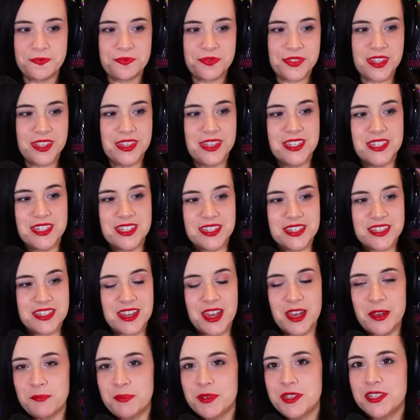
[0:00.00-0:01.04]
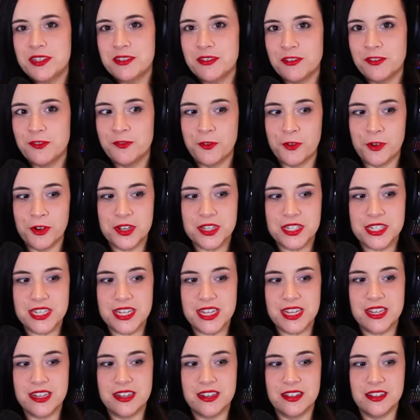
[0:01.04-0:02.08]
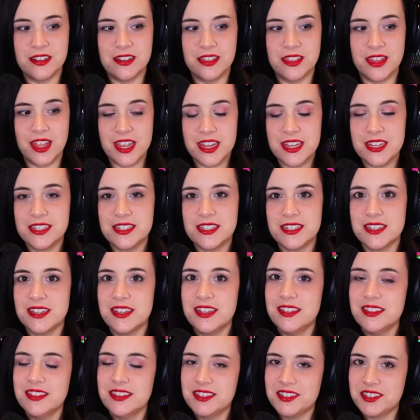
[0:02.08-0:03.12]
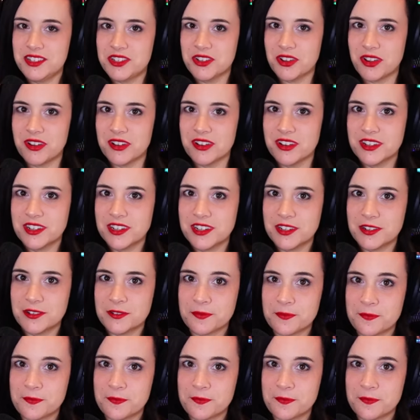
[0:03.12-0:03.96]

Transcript: This is episode 14, Light in the Dark.